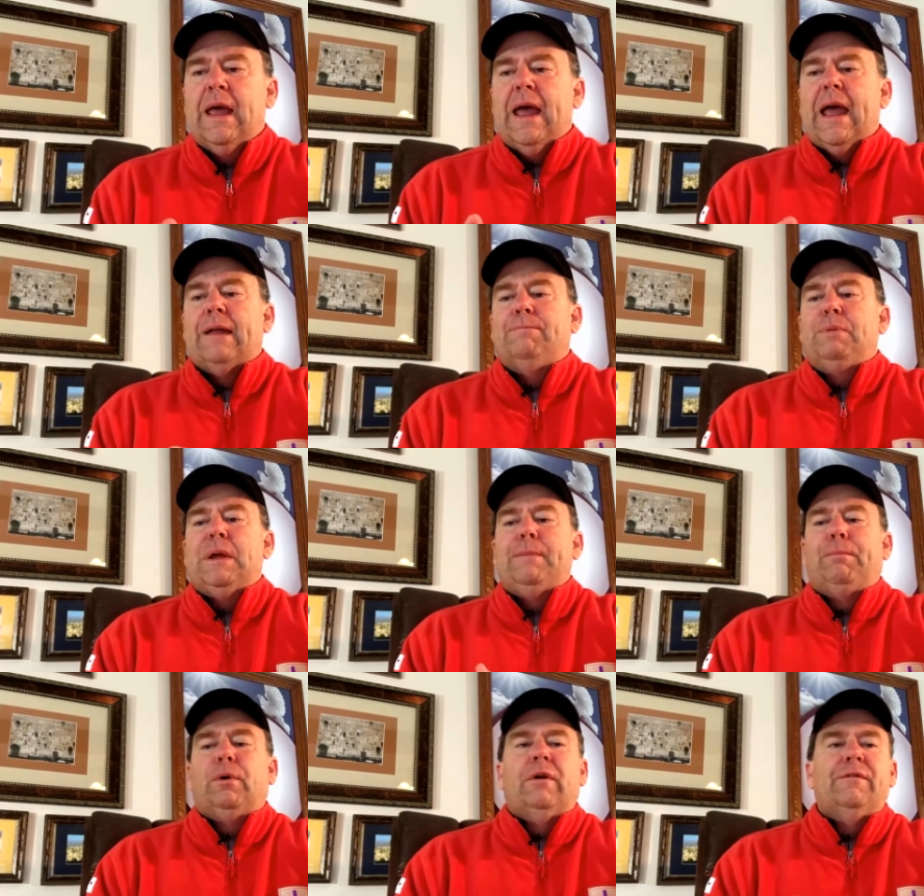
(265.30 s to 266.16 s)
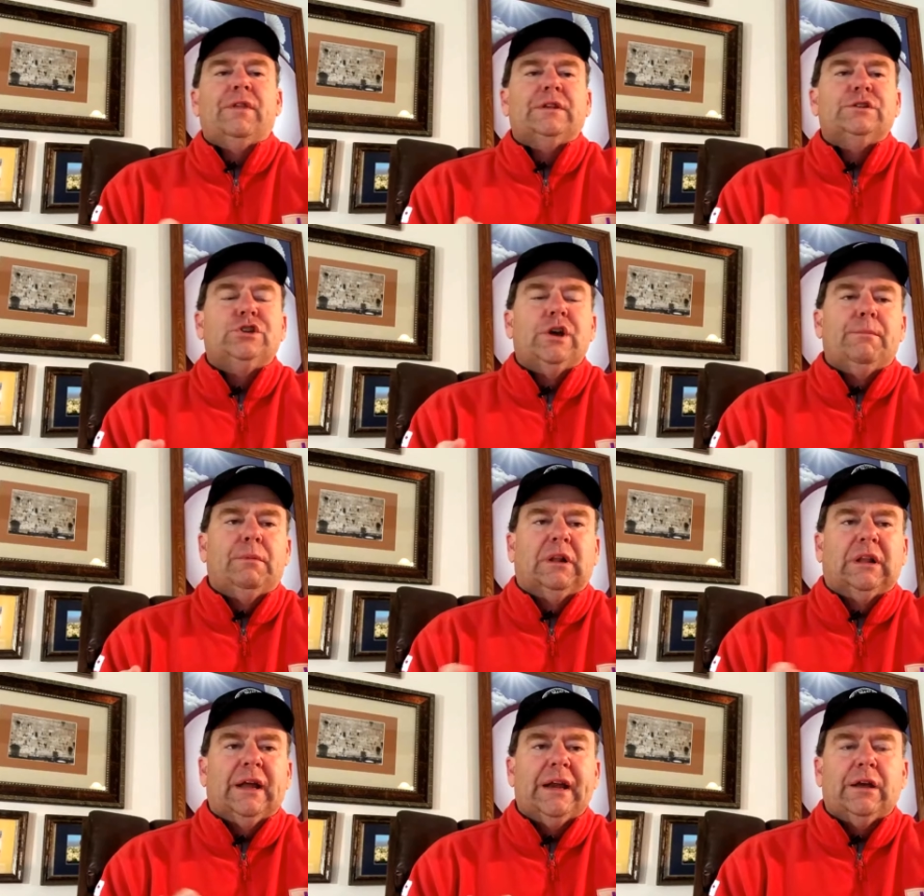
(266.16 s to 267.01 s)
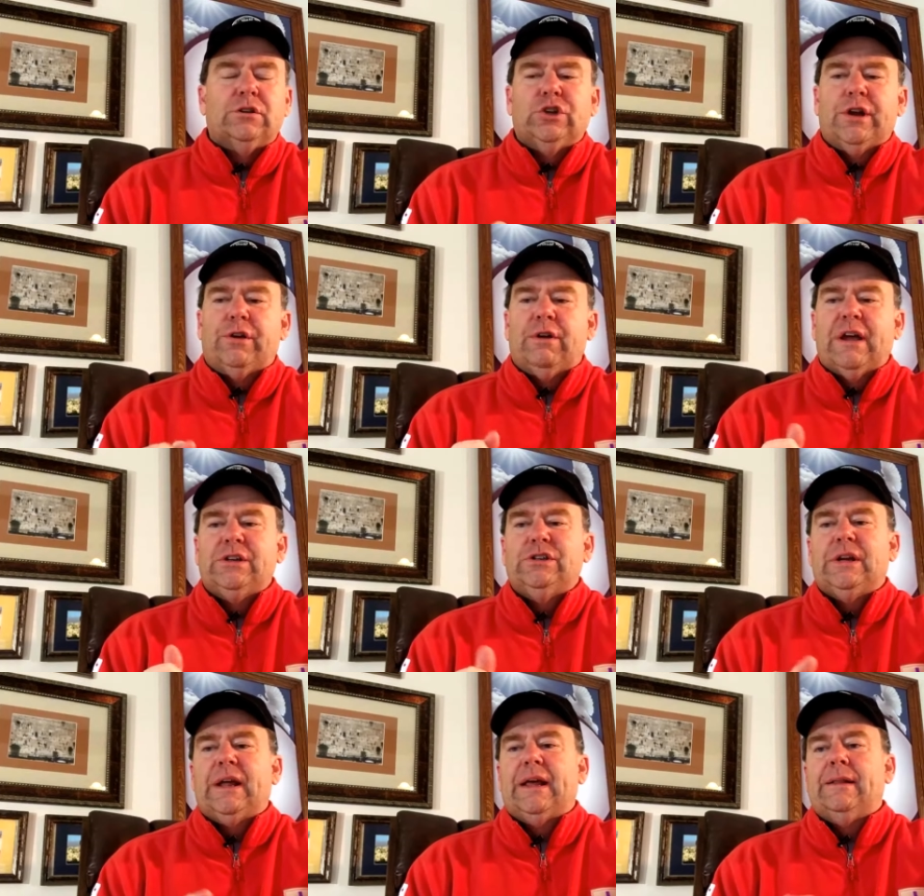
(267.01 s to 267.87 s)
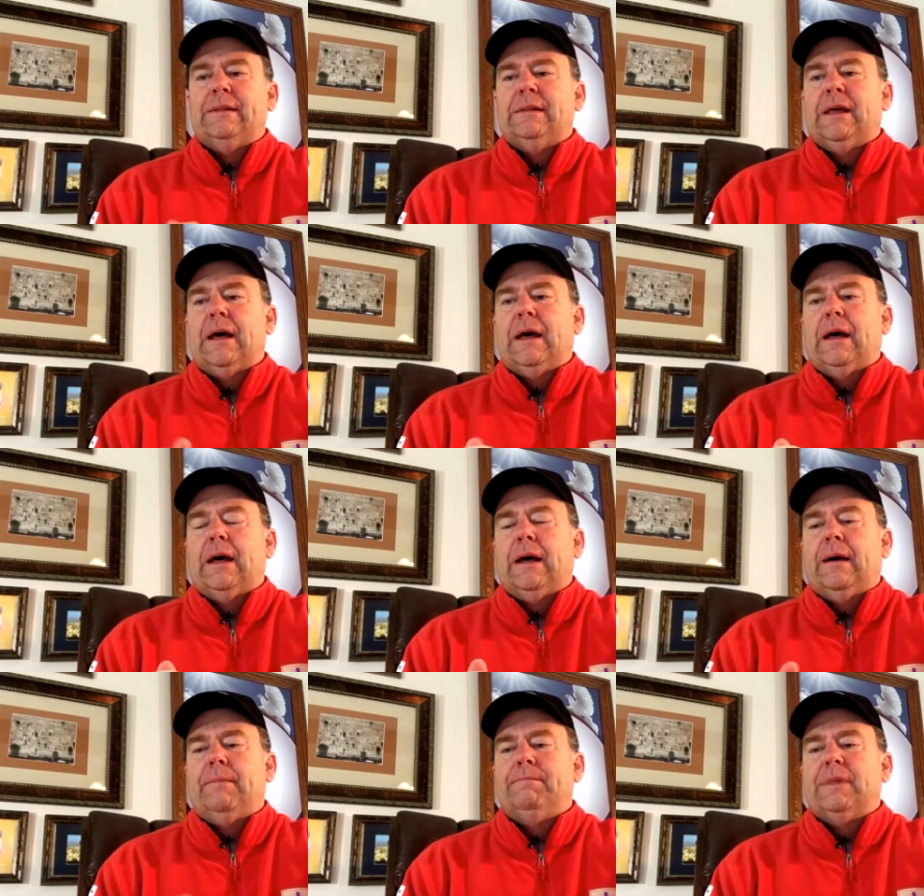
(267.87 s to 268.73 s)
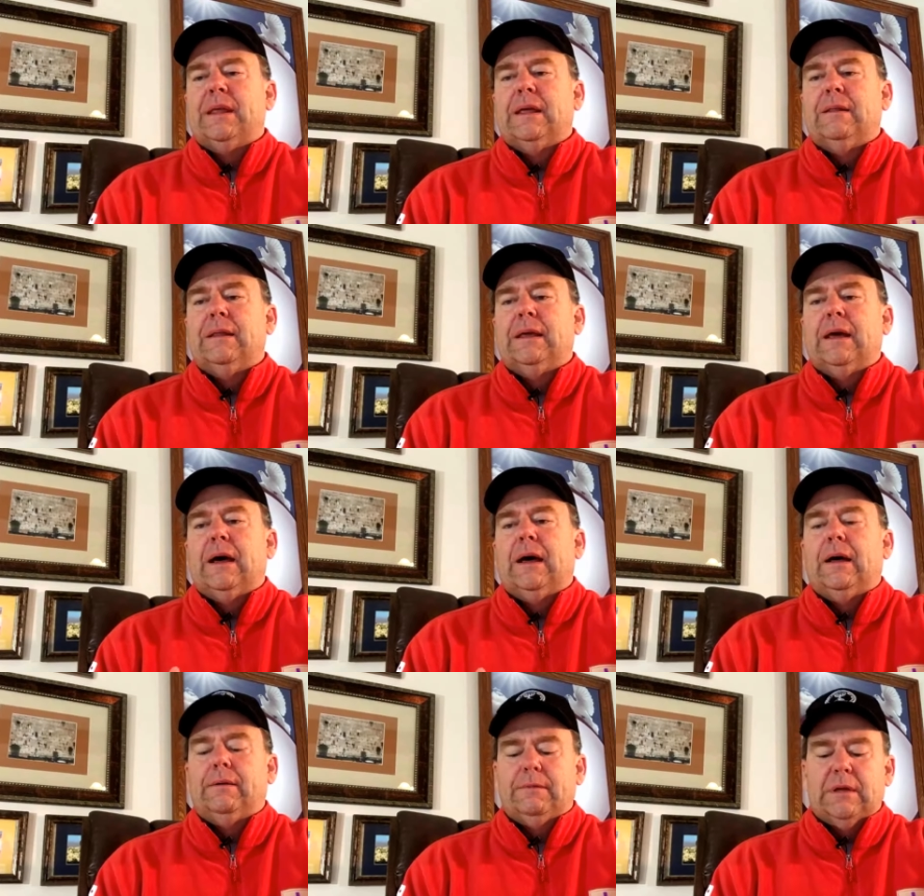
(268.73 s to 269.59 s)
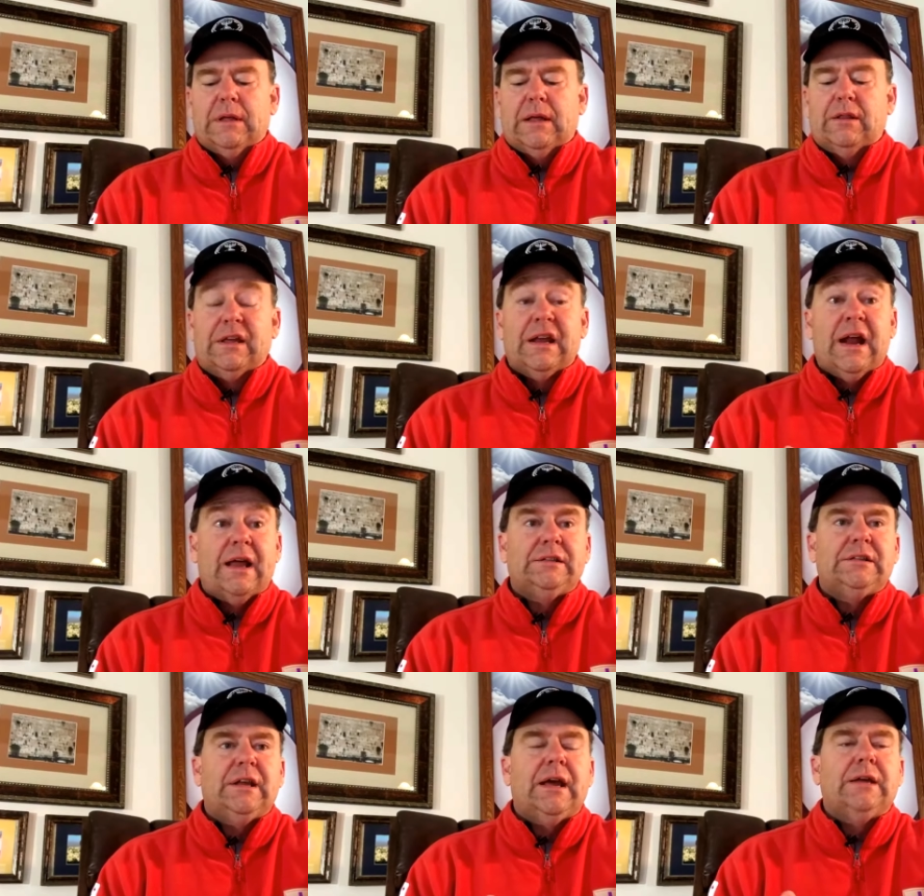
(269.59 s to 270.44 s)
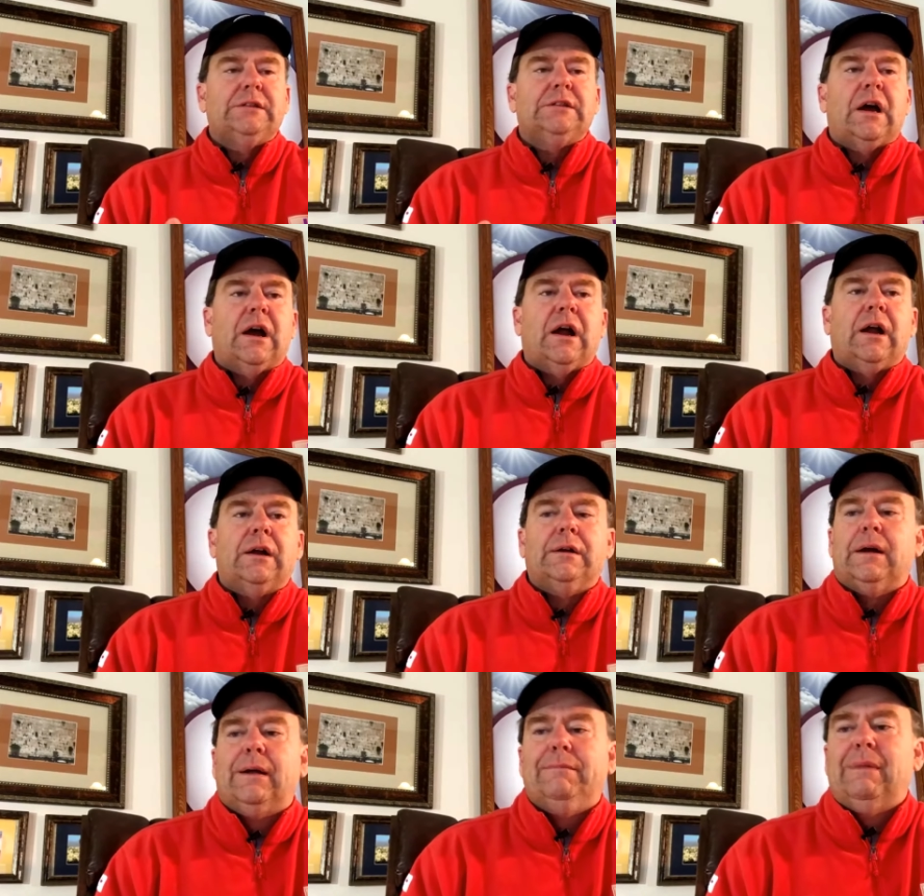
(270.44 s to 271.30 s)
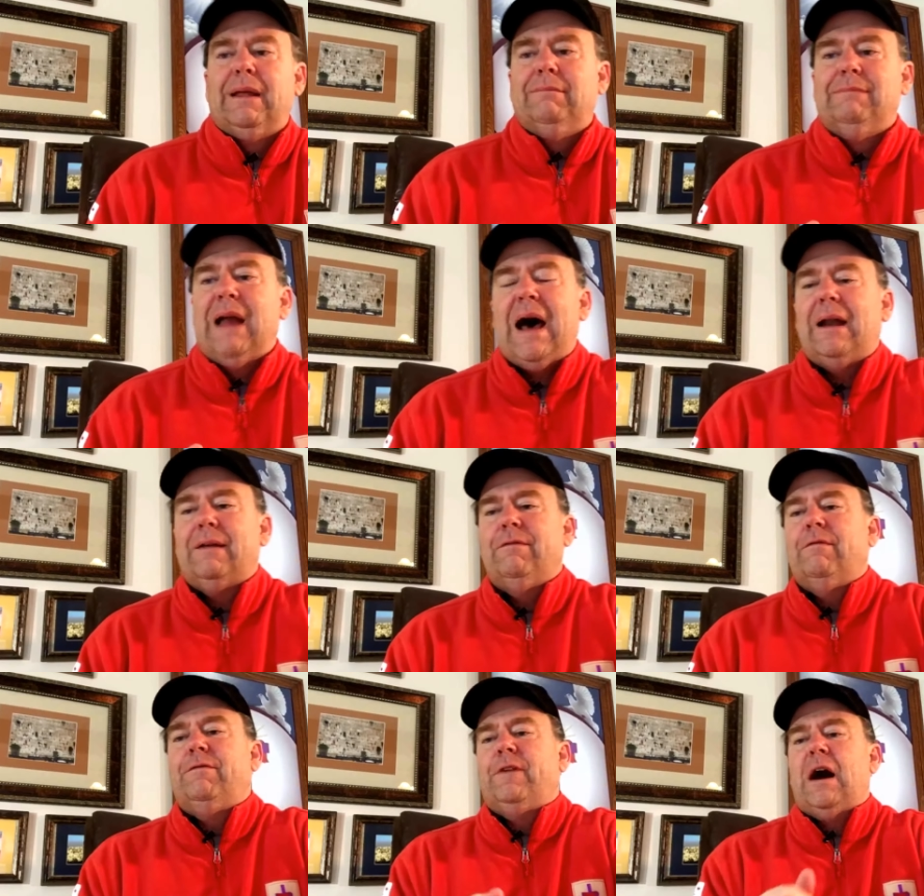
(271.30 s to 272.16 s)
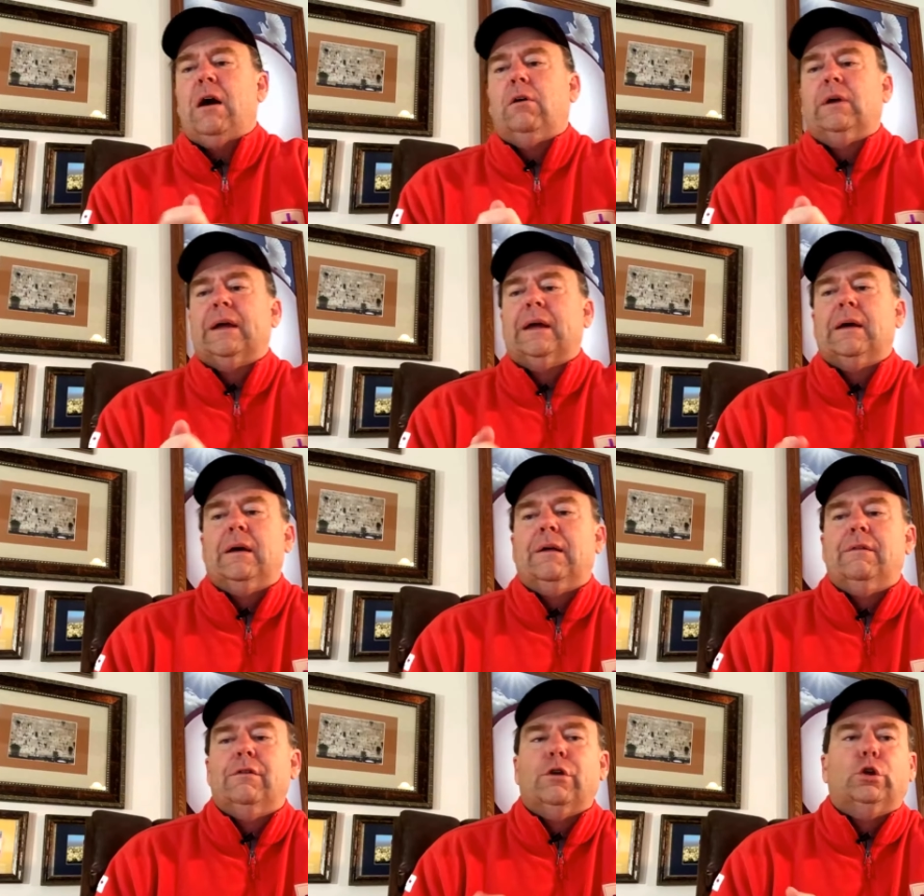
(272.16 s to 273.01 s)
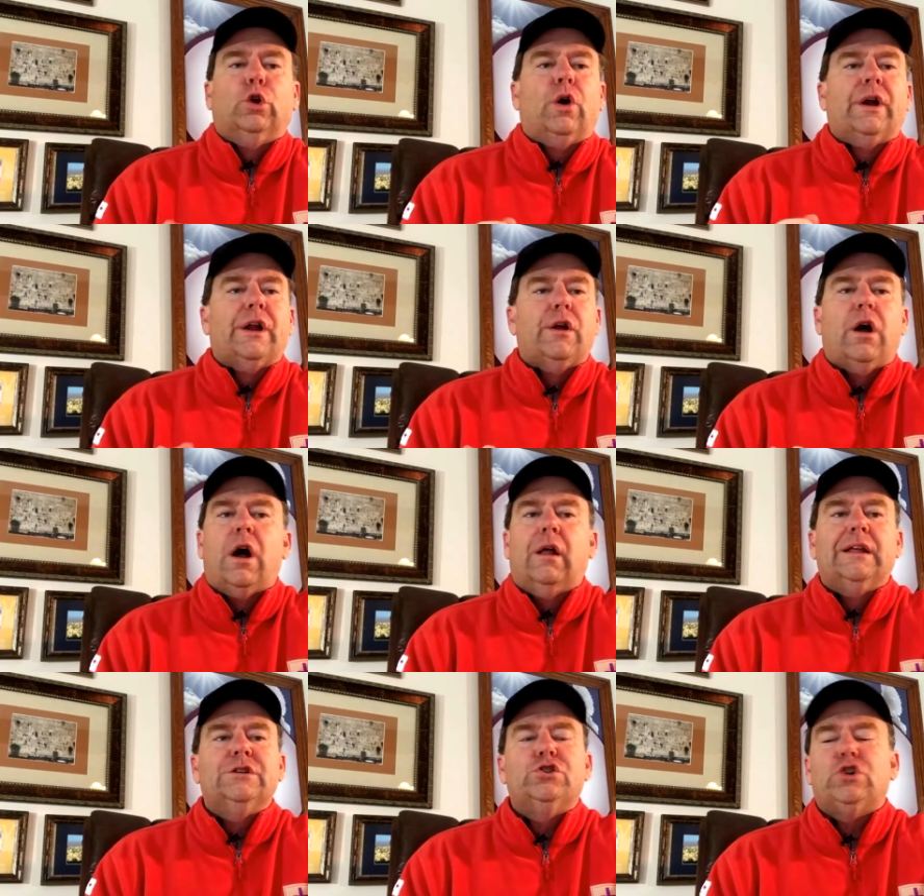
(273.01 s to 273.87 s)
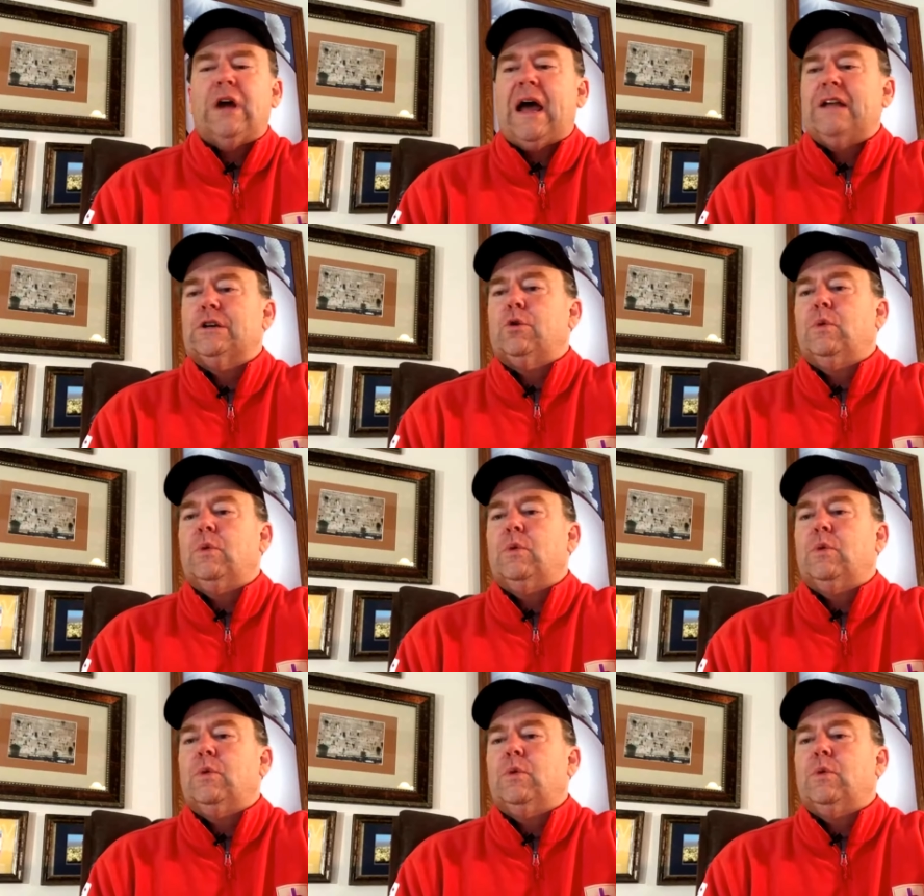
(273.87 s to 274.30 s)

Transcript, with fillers: and people of the ge- millennial generation in the um, in the uh, in the United States are uh, not even following uh, the Lord at all, and it's tragic.